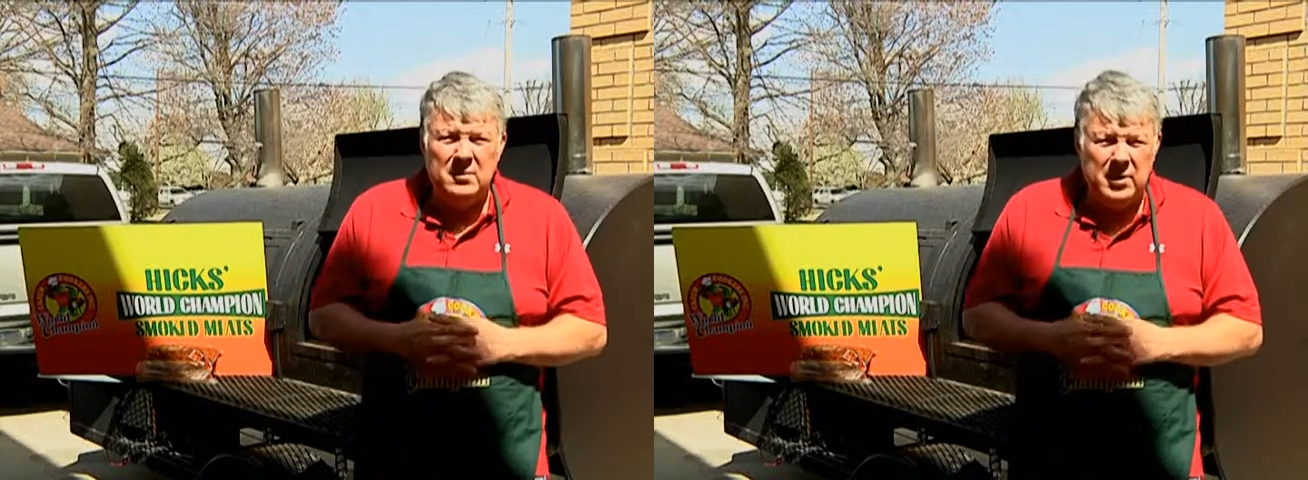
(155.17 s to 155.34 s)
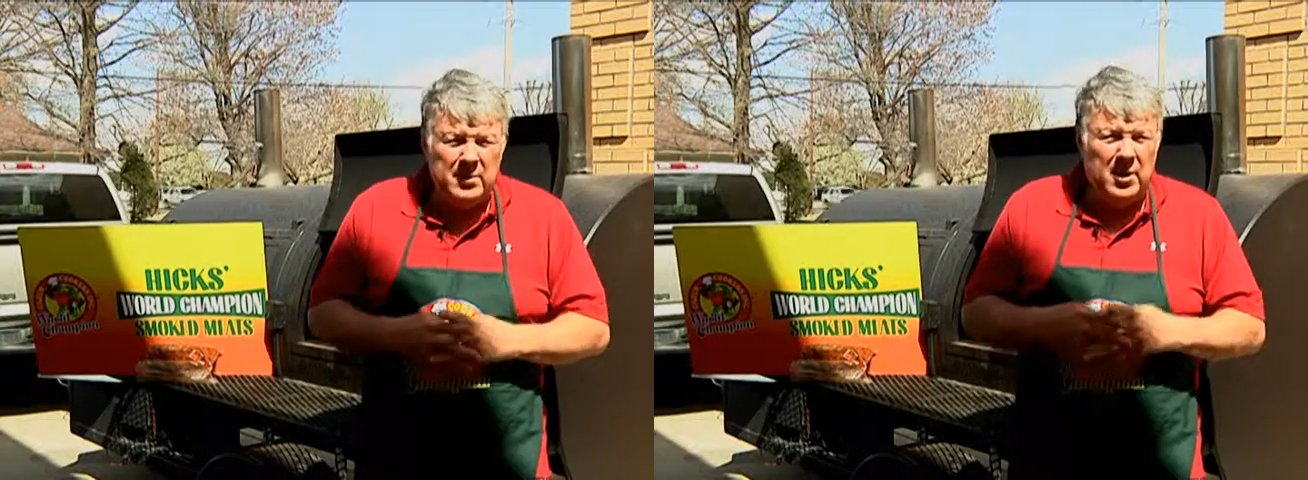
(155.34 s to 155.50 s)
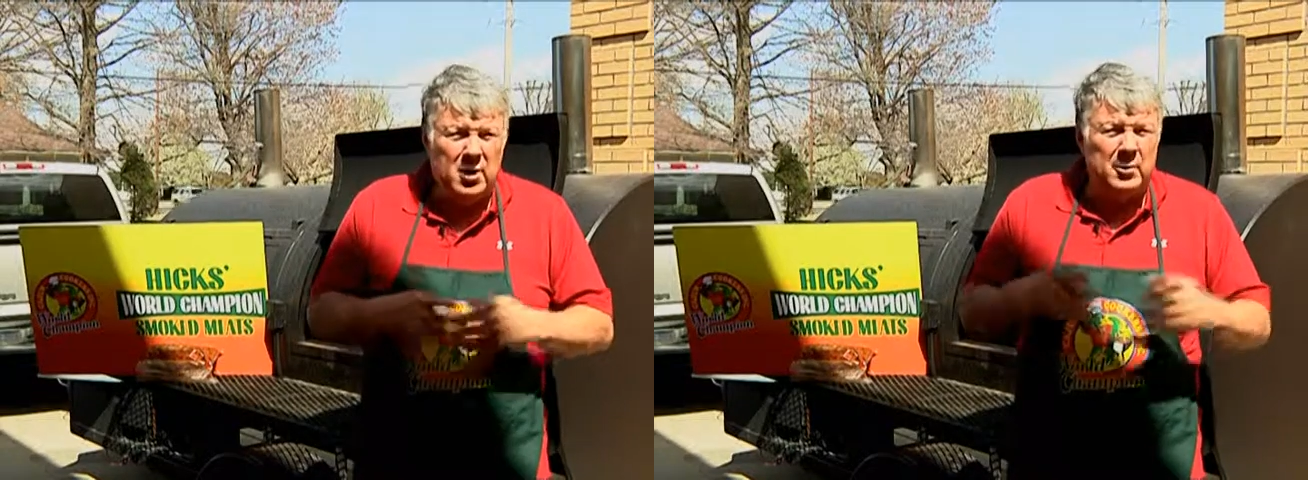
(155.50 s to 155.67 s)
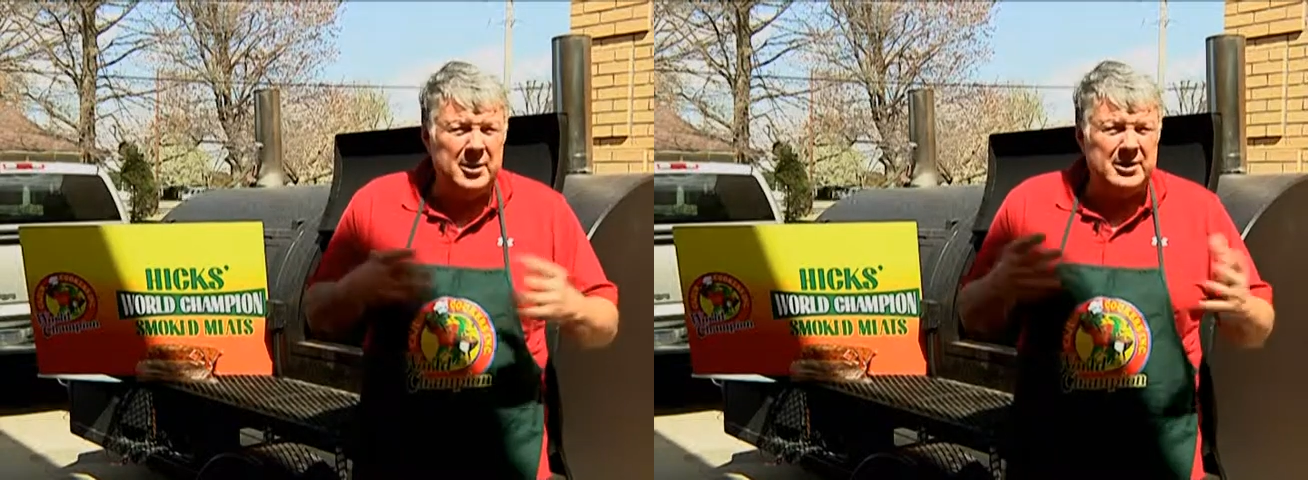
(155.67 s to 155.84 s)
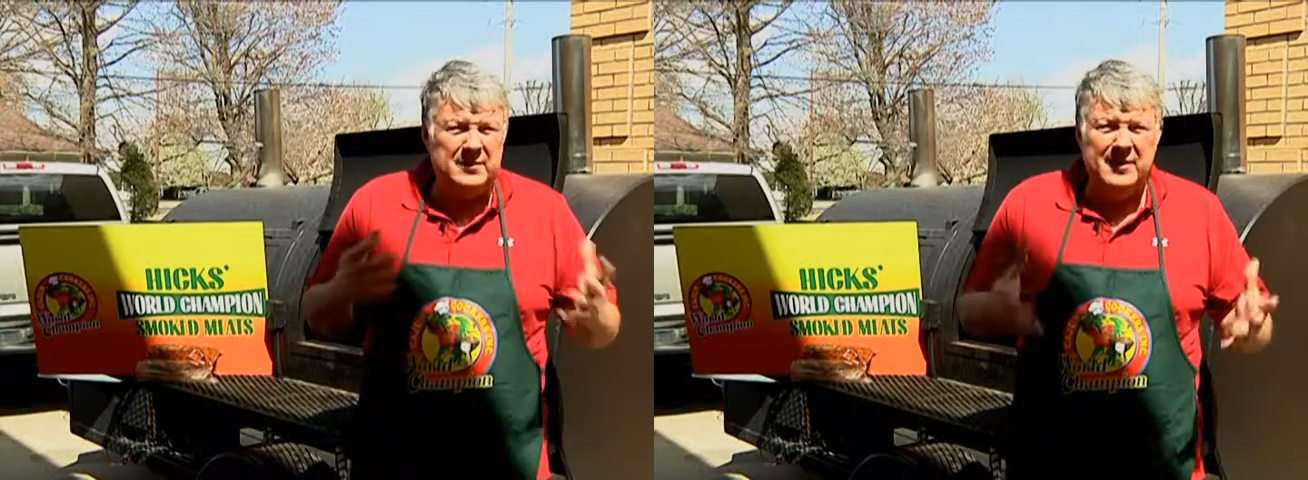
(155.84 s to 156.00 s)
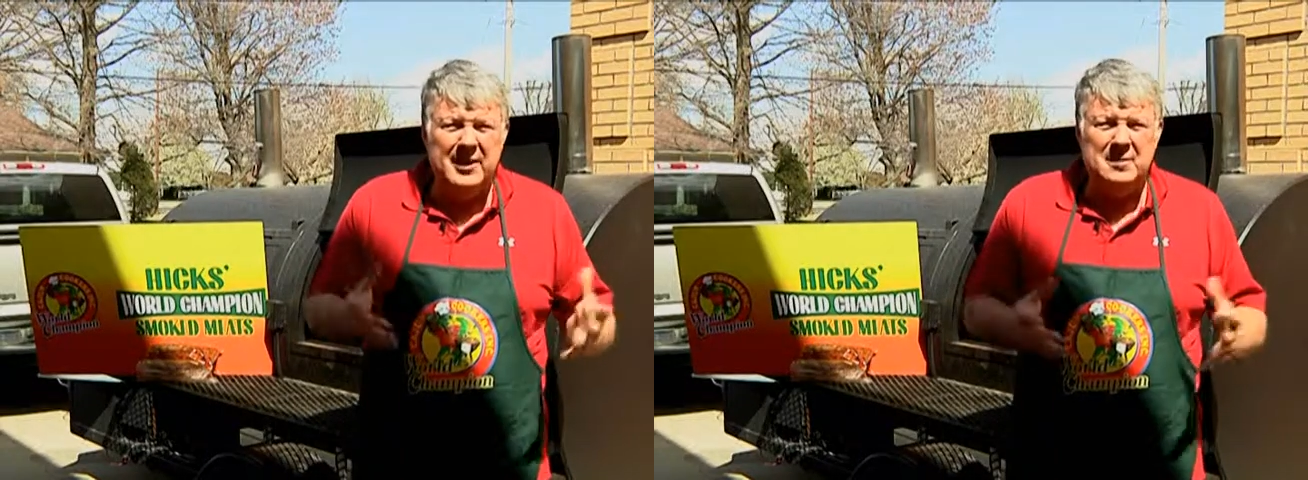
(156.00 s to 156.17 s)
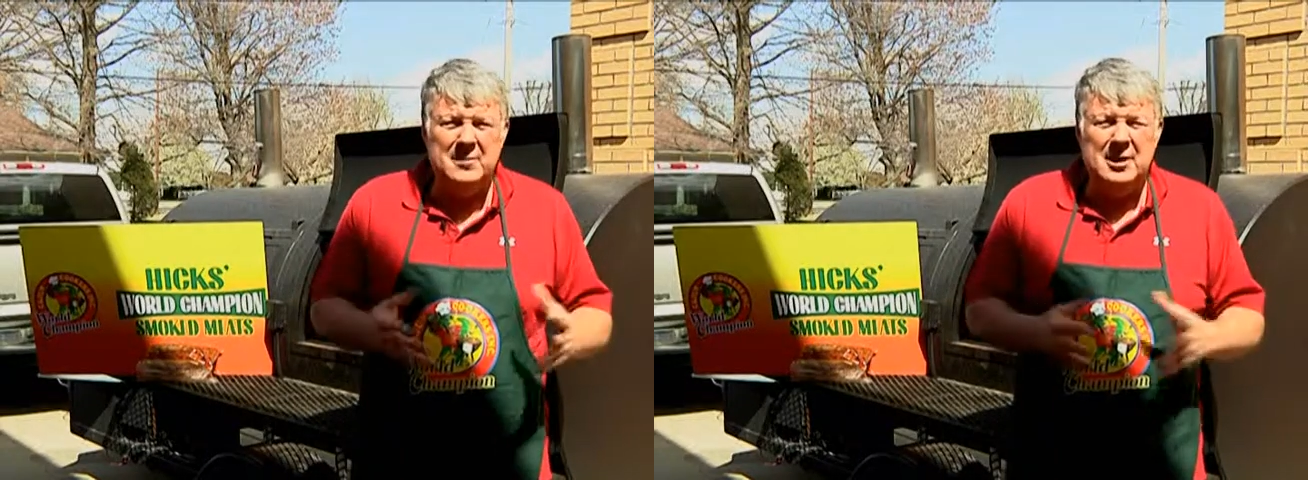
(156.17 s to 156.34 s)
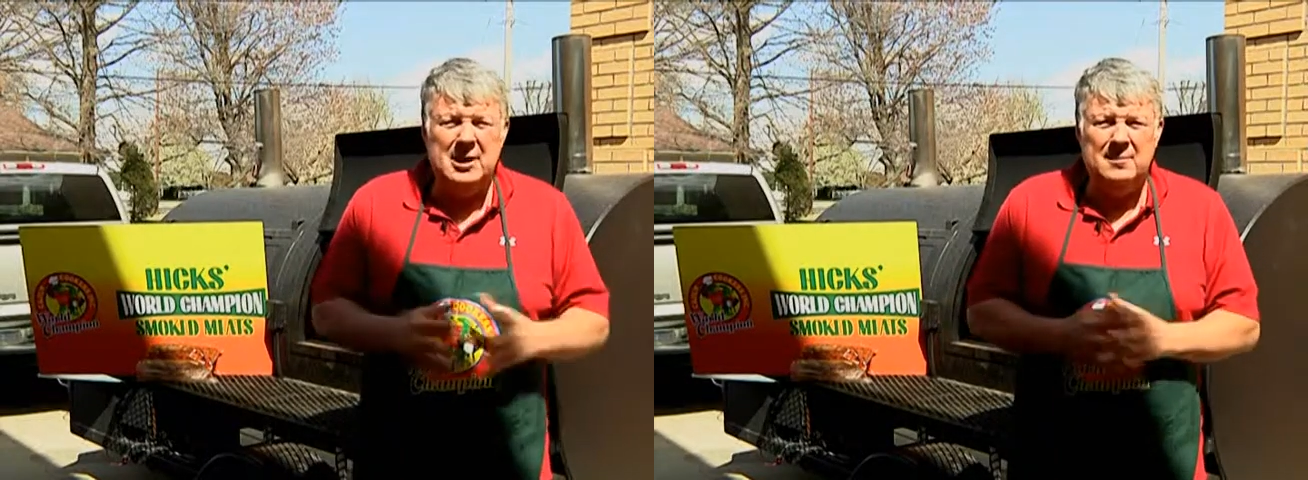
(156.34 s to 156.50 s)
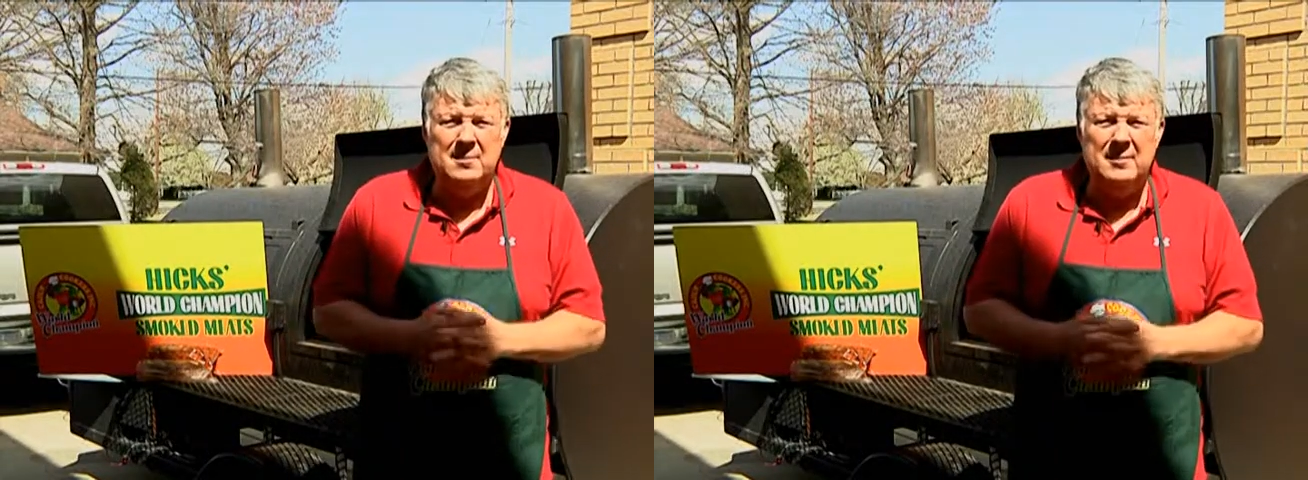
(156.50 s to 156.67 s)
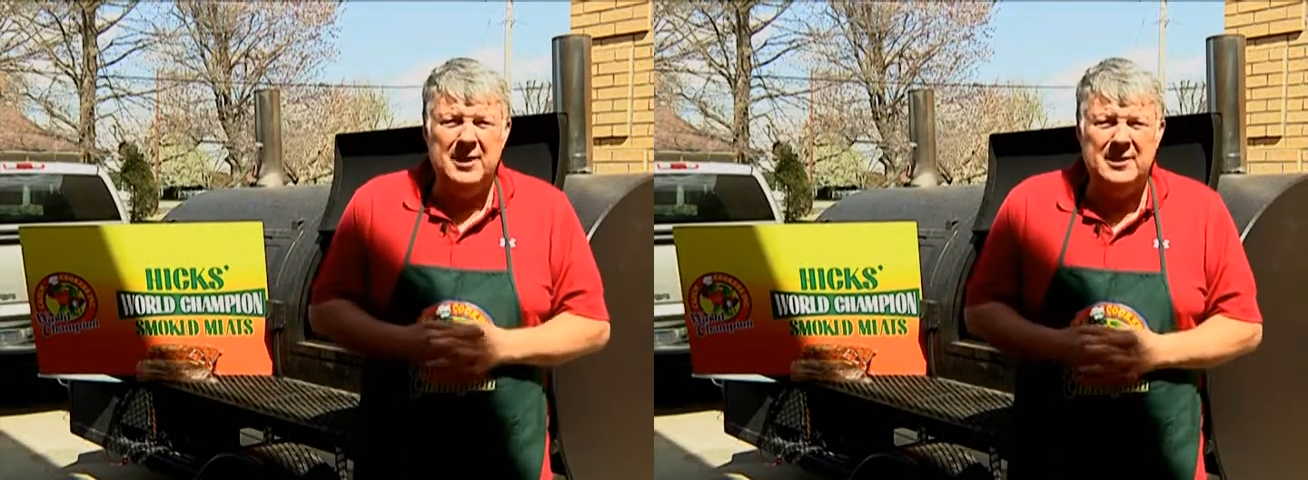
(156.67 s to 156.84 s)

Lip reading: We were always available to help them